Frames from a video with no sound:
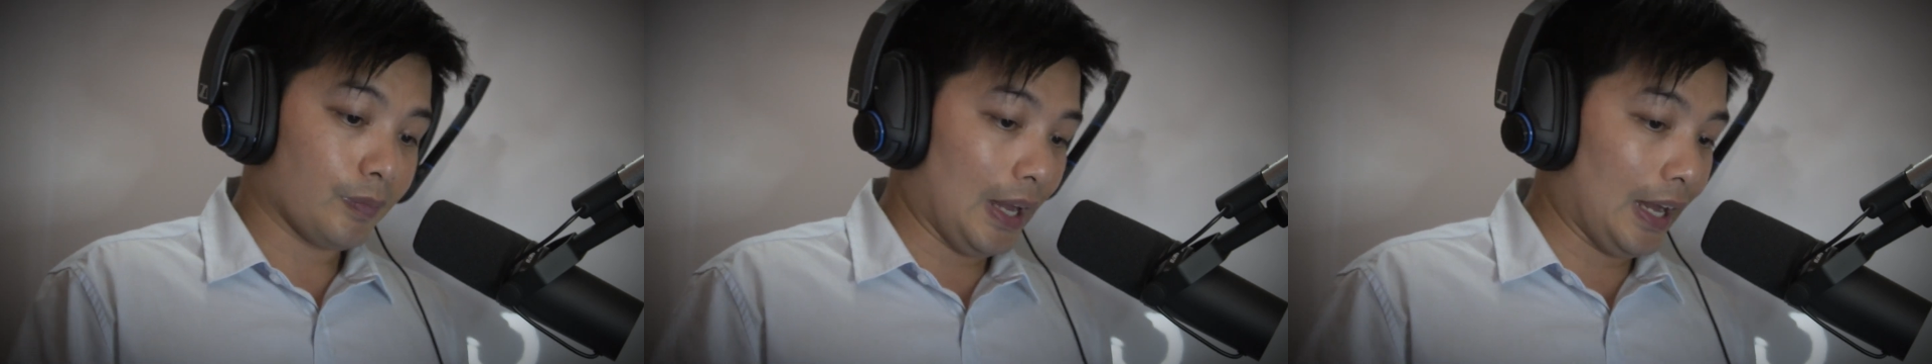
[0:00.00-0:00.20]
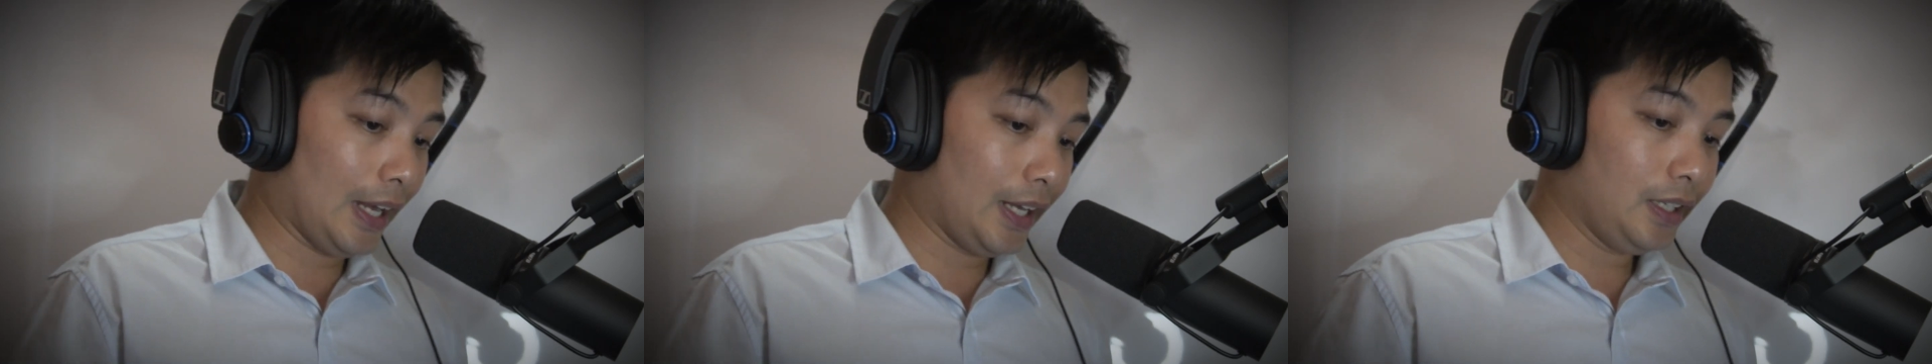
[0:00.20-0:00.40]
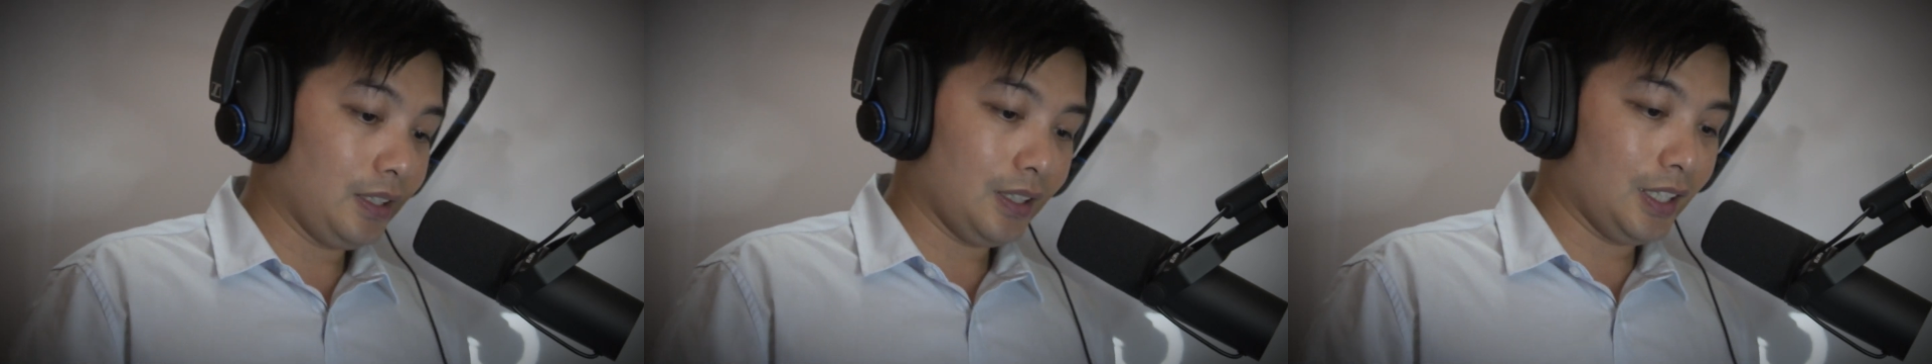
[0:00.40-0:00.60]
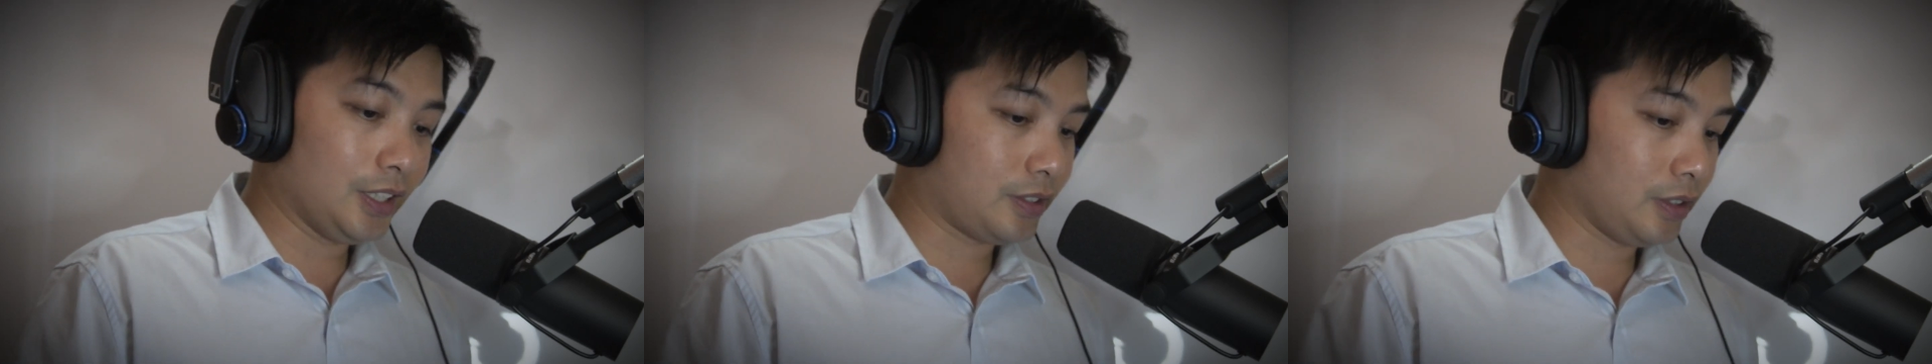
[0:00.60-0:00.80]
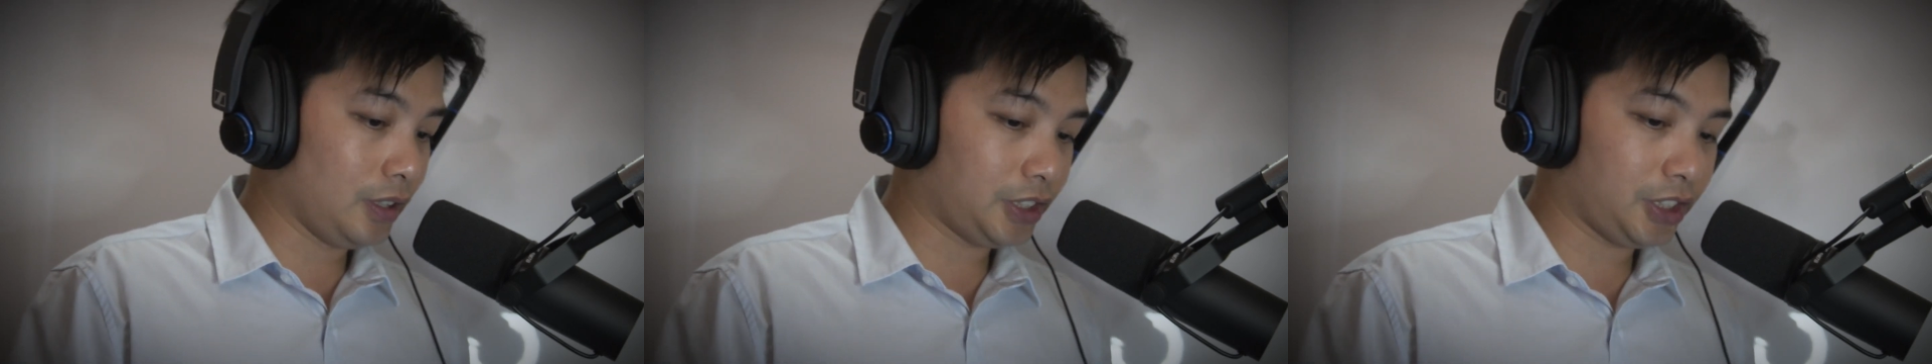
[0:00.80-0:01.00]
A,
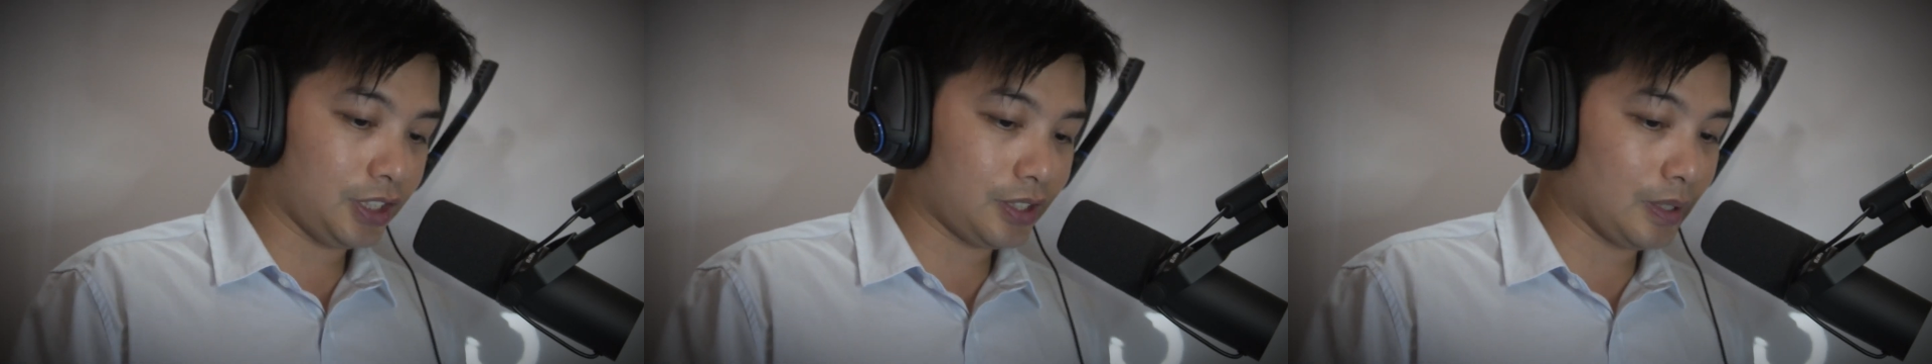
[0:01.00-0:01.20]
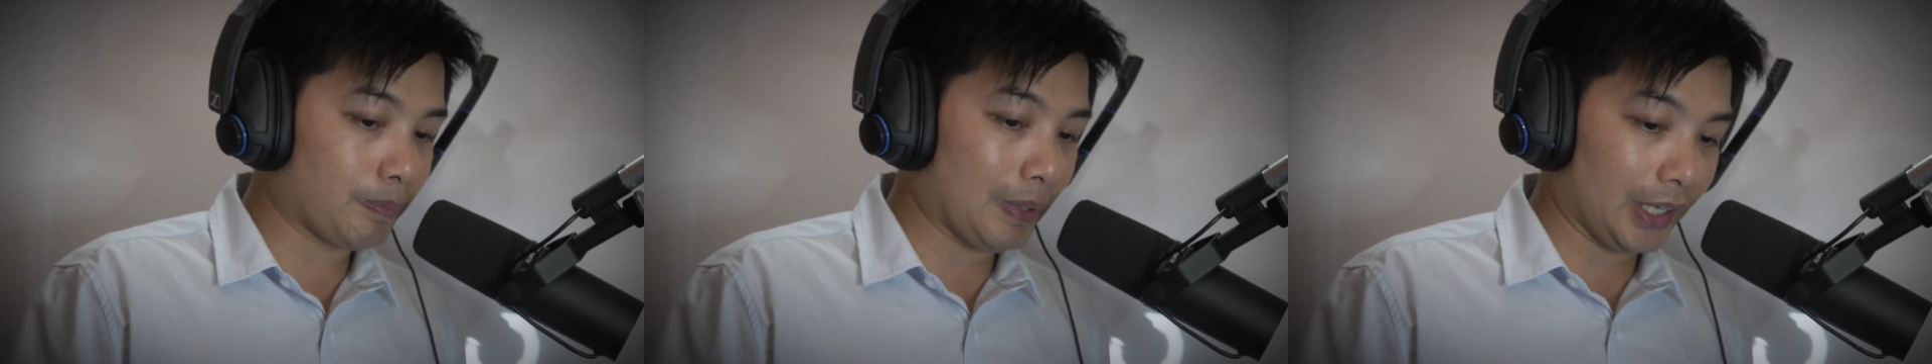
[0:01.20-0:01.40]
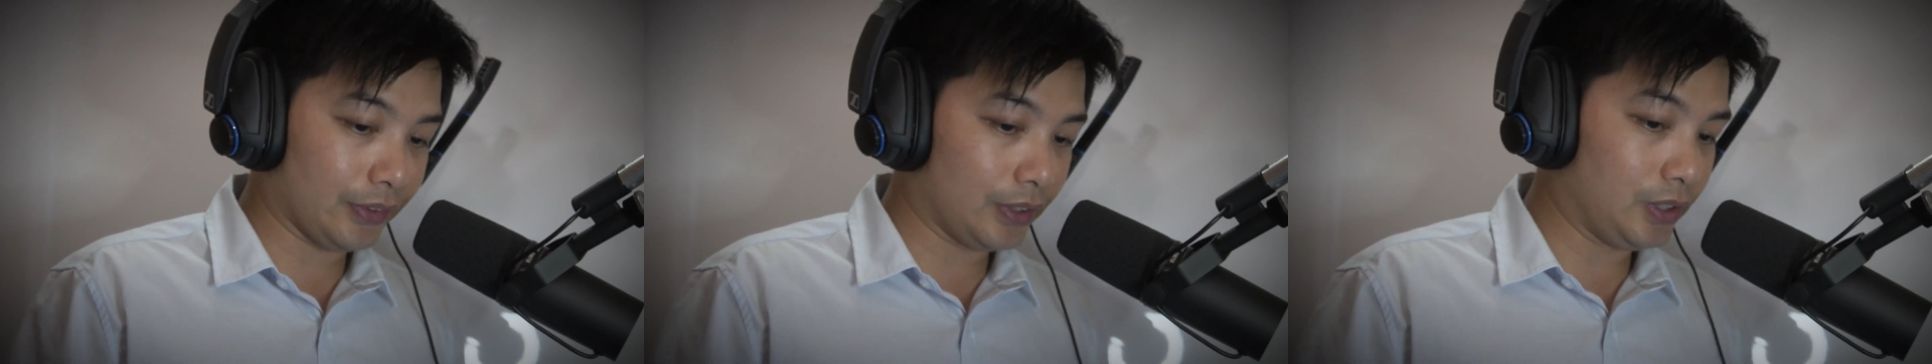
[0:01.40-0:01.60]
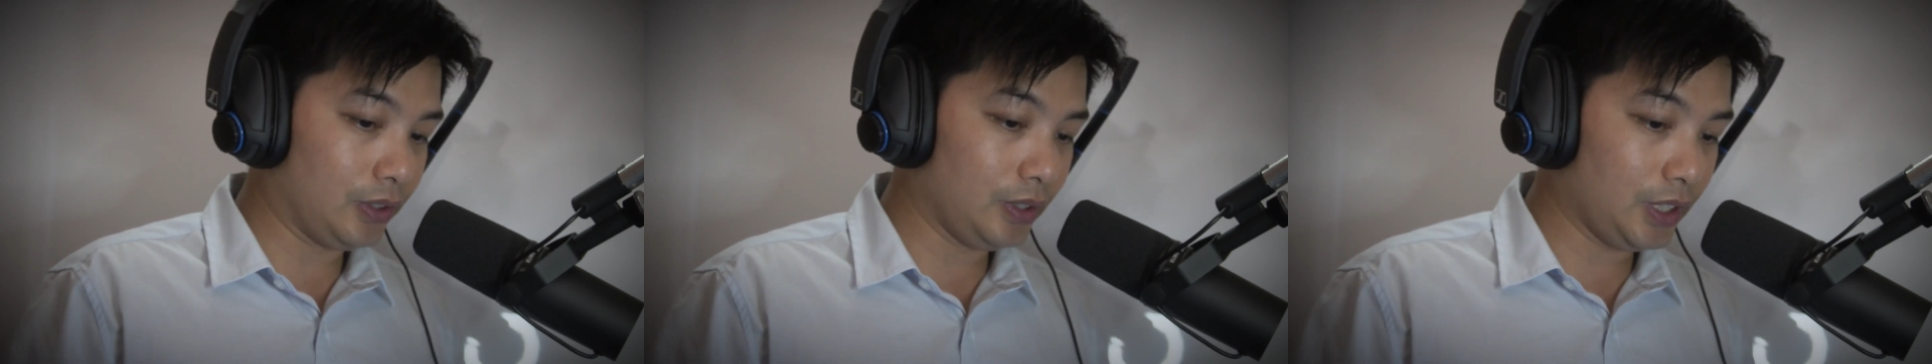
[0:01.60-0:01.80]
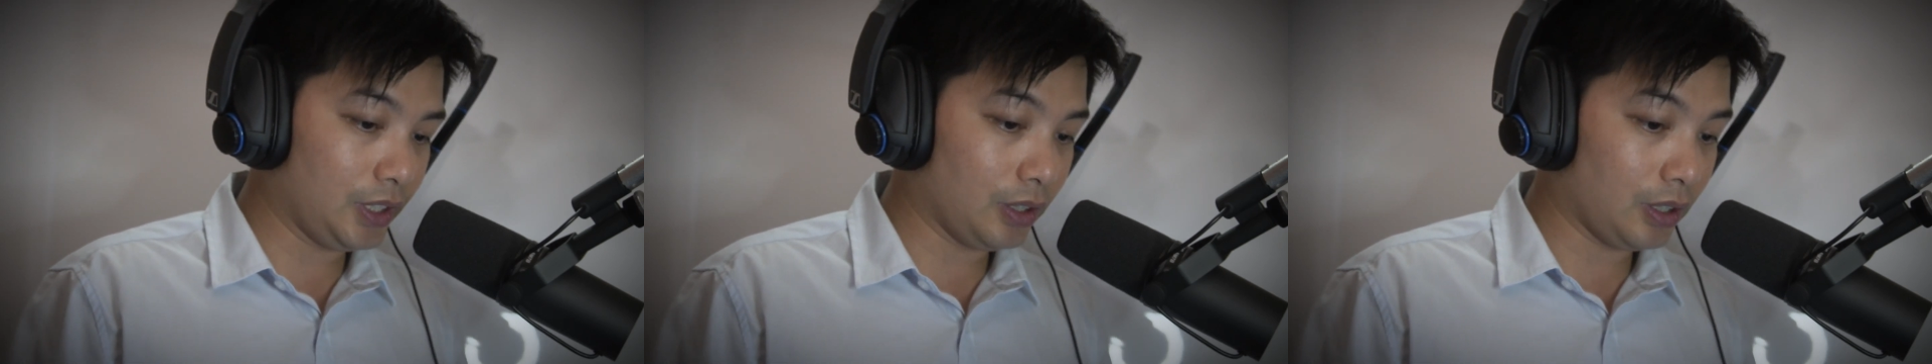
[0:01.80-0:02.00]
it's not just about the
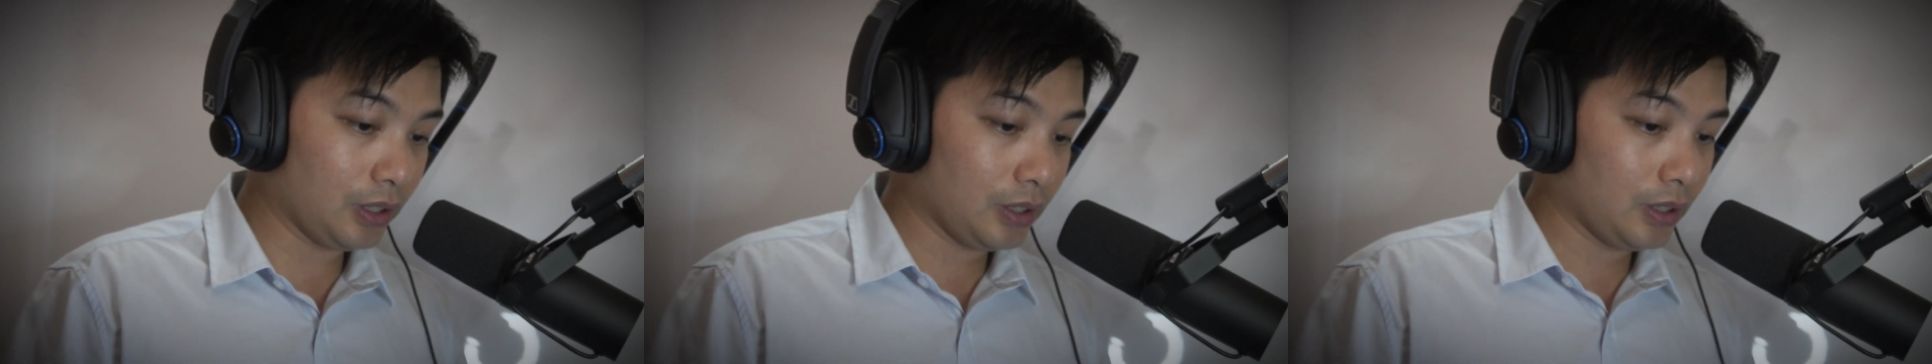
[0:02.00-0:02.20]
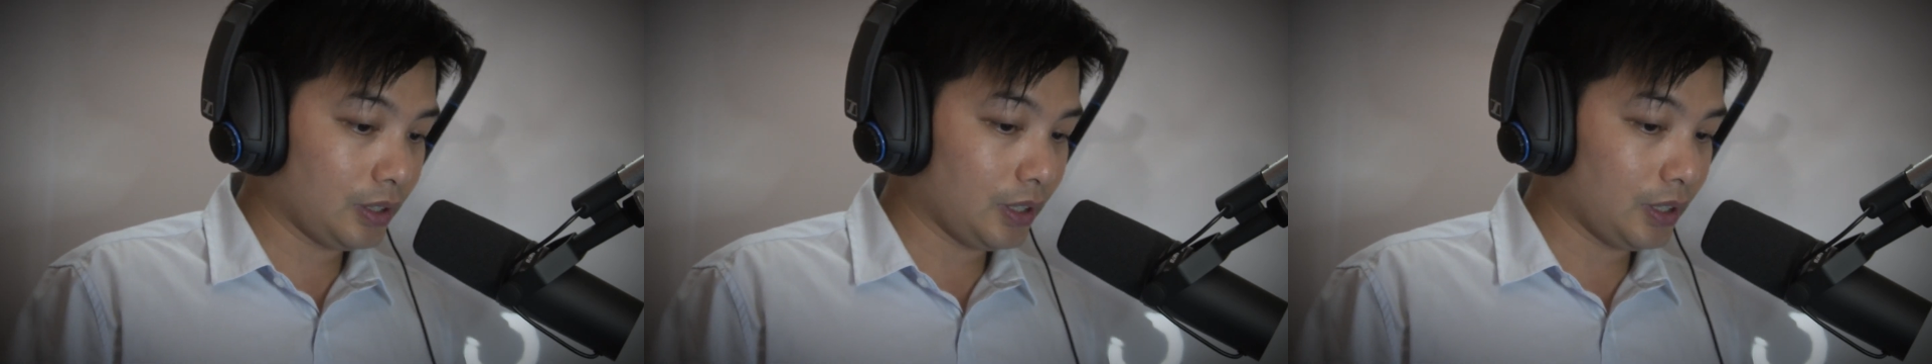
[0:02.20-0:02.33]
uni knot,